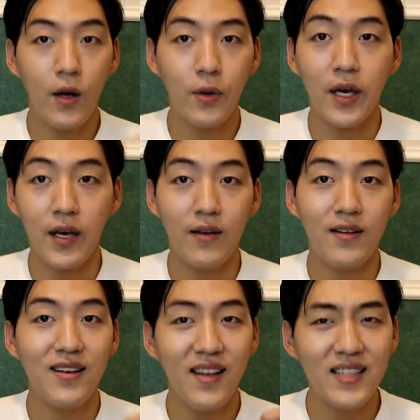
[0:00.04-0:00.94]
Okay,
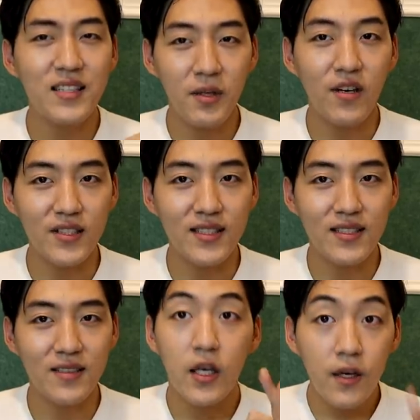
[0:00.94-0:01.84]
let's be
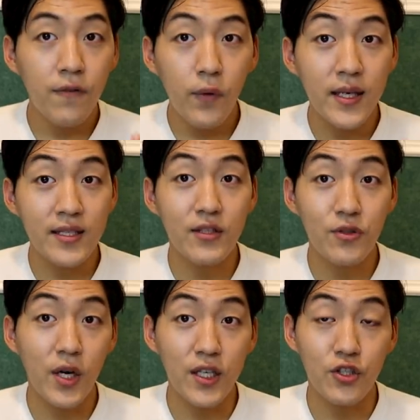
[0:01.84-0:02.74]
honest. If you ask this
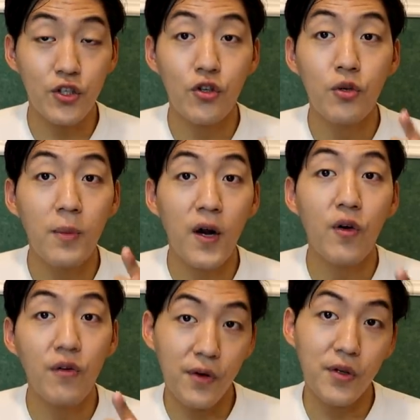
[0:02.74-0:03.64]
question to
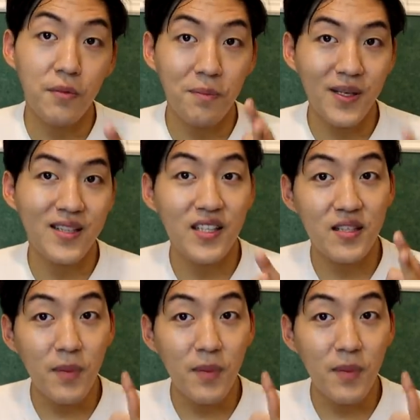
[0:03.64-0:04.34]
marry one of BTS